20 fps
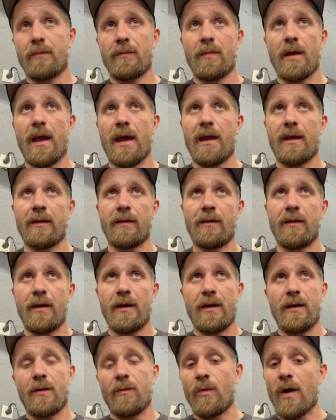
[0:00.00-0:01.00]
And
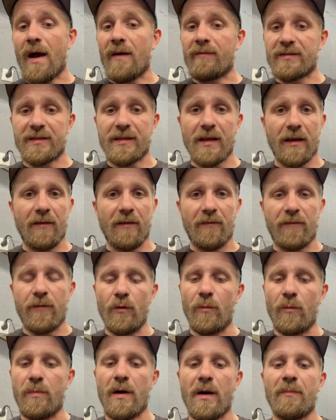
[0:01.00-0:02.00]
we'll have a second
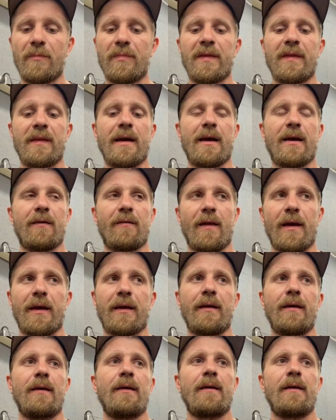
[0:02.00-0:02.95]
fuel pump in there. Like,